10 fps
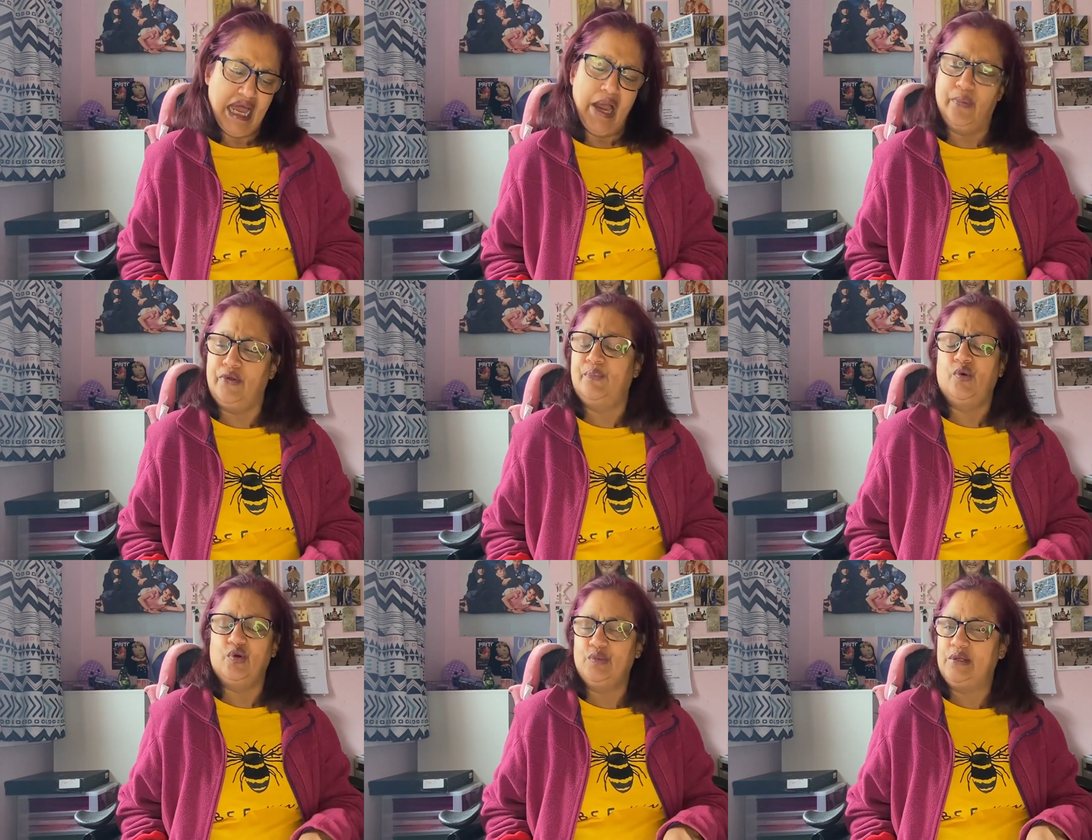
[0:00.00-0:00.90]
I was
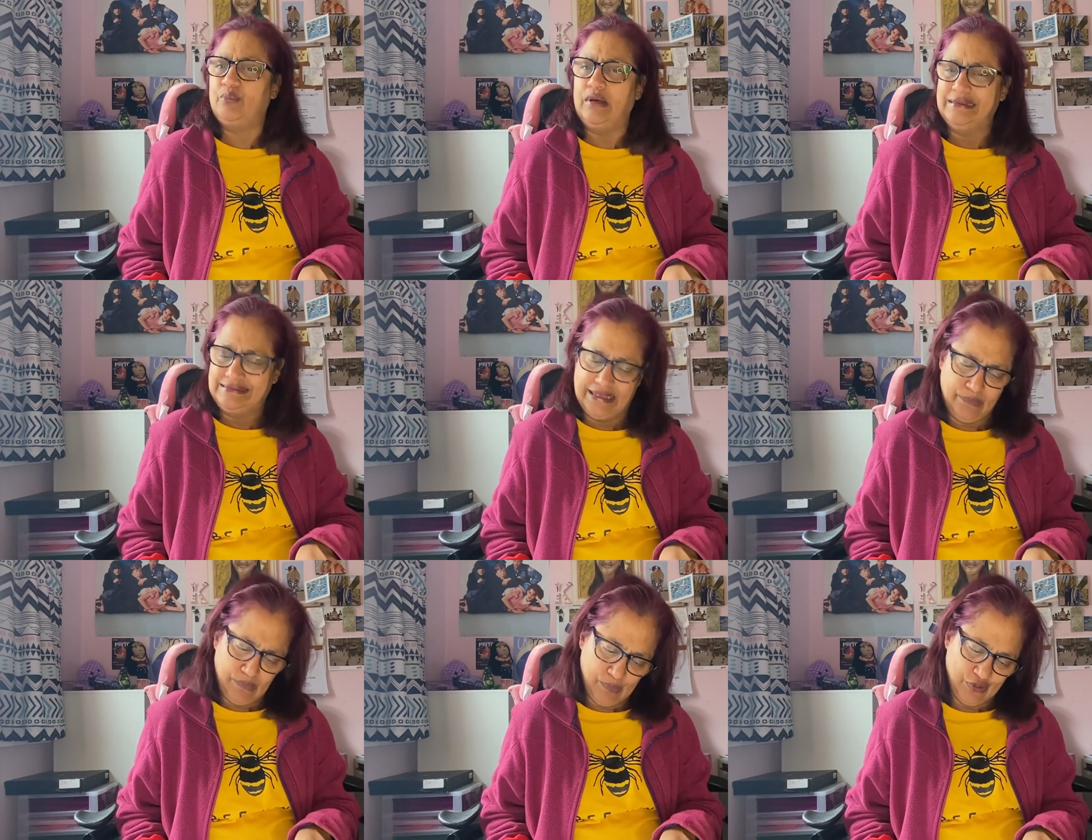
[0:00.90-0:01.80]
born with mild
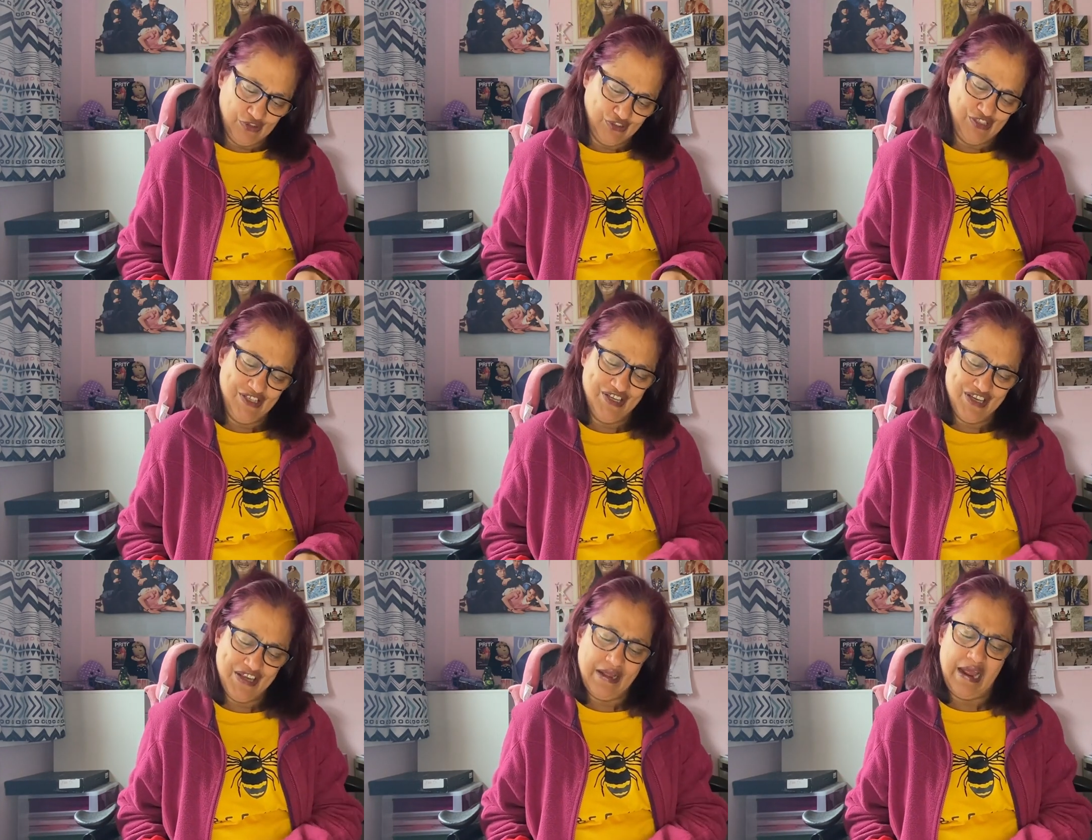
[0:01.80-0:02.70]
cerebral palsy
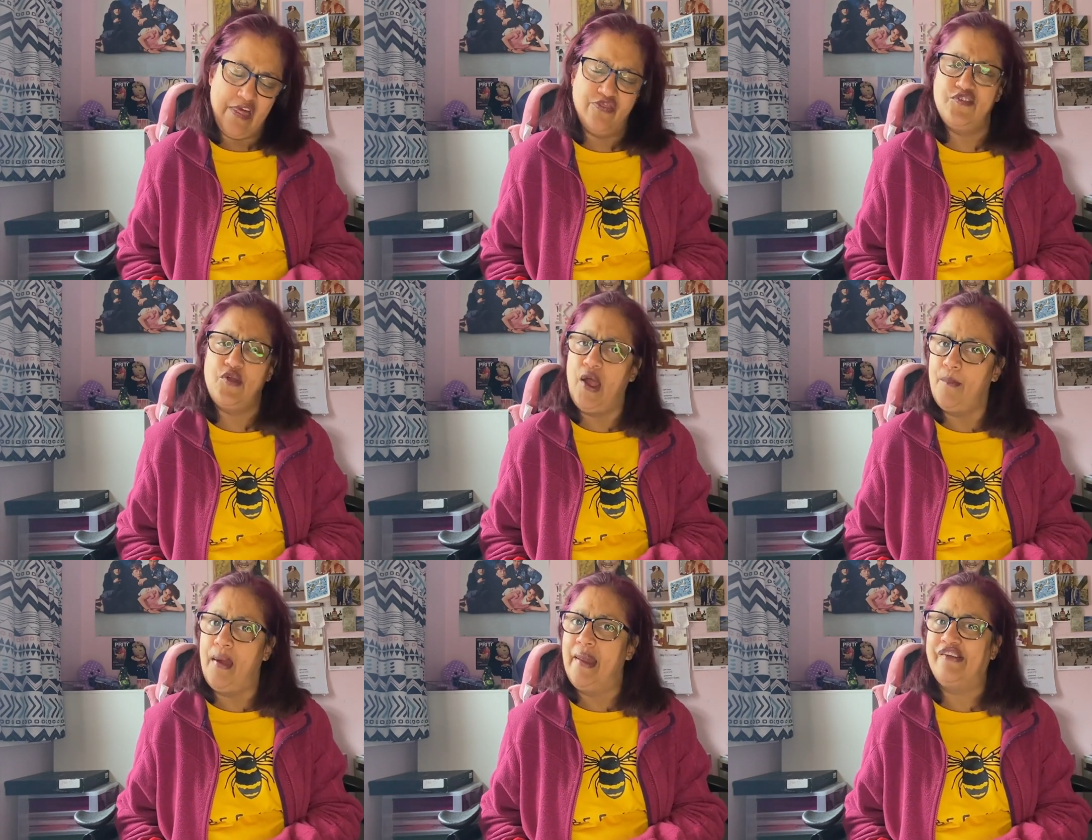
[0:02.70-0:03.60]
and
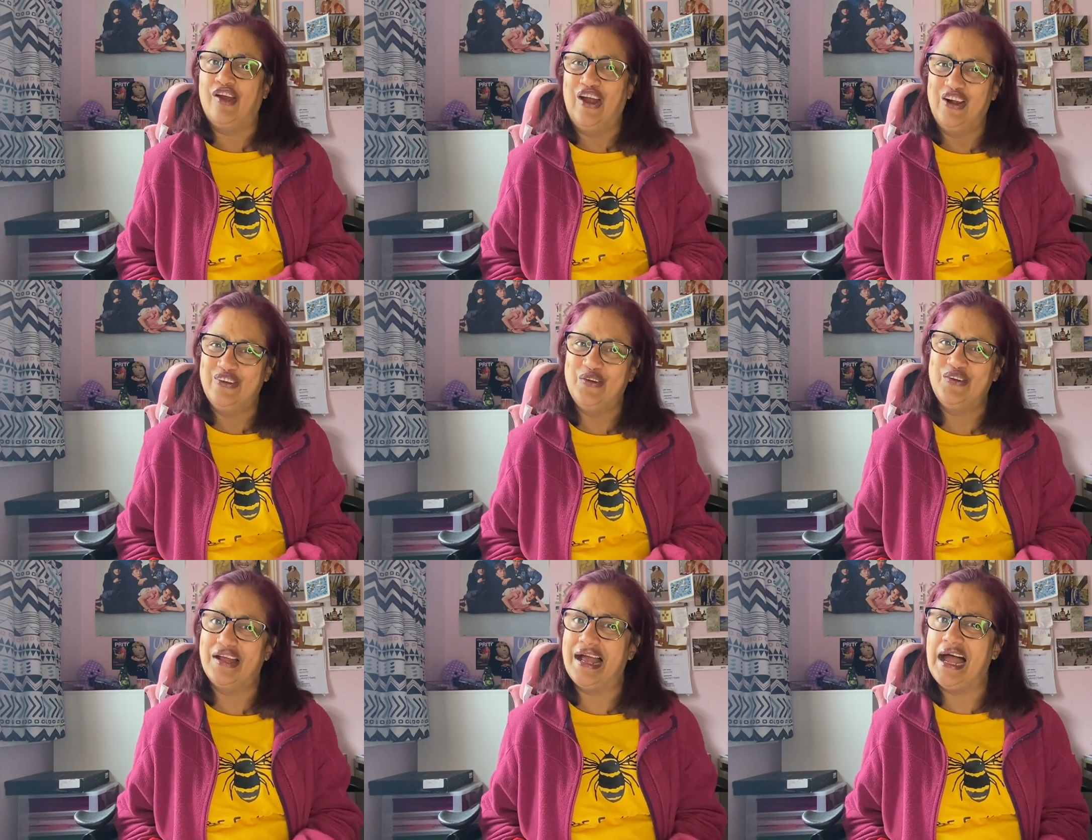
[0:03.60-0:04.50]
throughout my
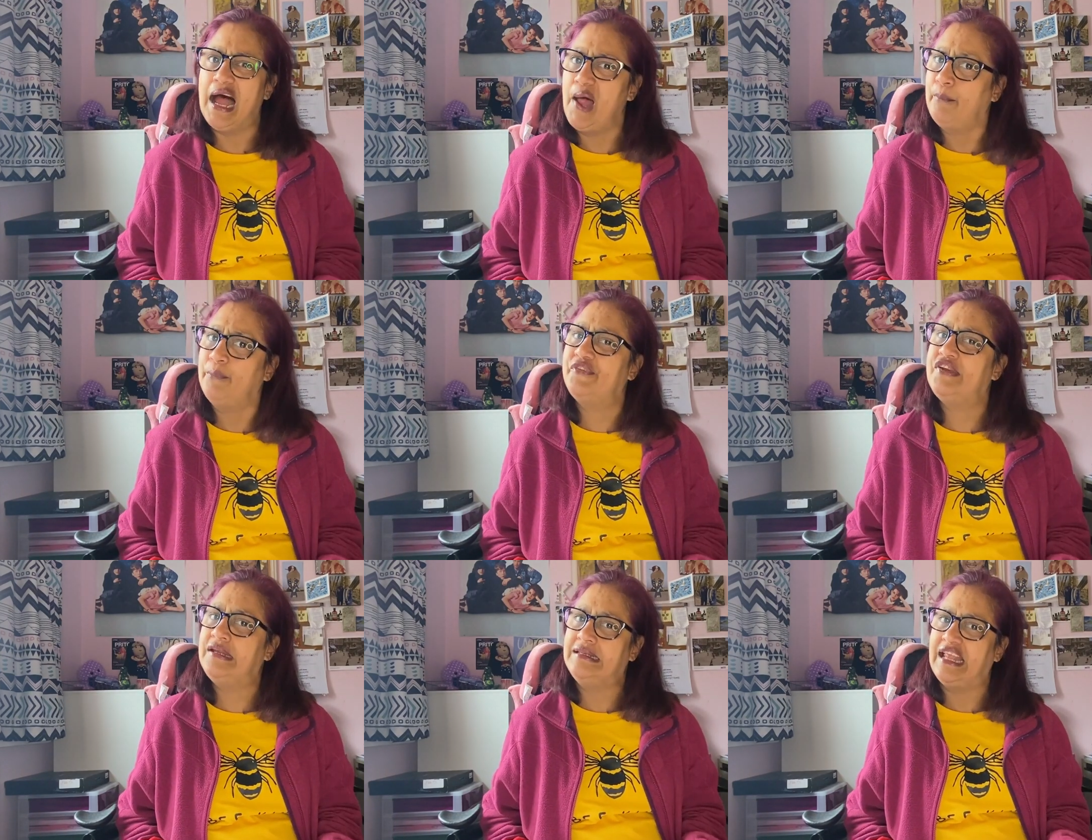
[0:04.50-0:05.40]
childhood and
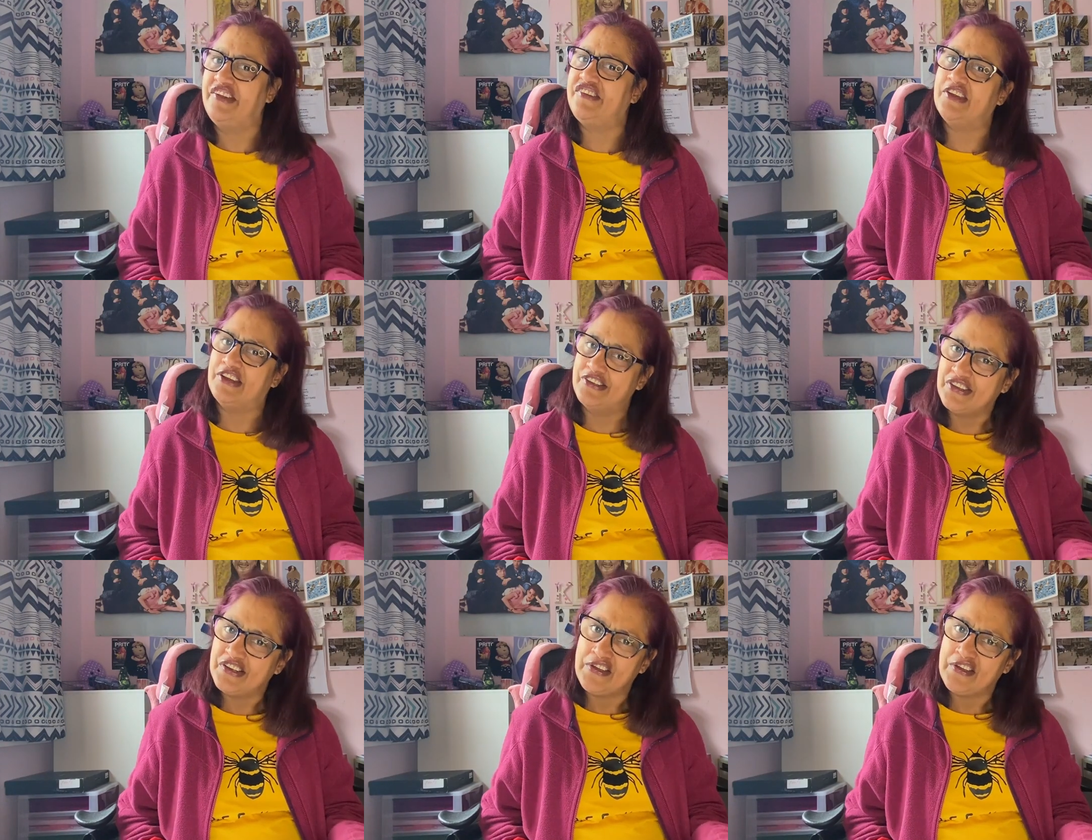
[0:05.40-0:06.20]
teenage years,